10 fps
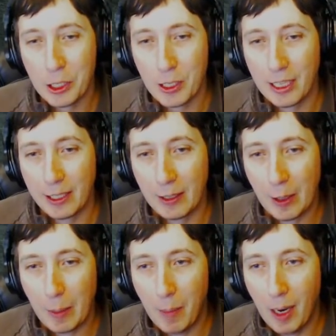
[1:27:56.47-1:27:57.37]
like
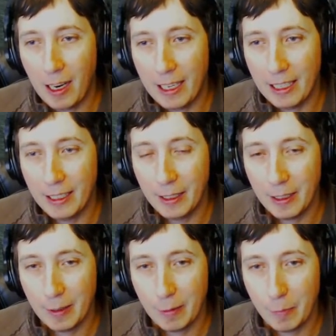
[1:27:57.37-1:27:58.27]
or a mod
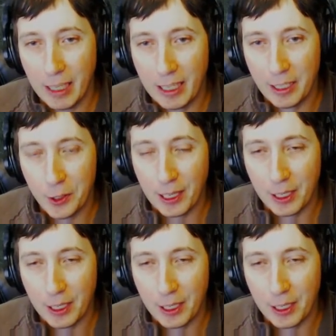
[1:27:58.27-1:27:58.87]
of Mikey trying to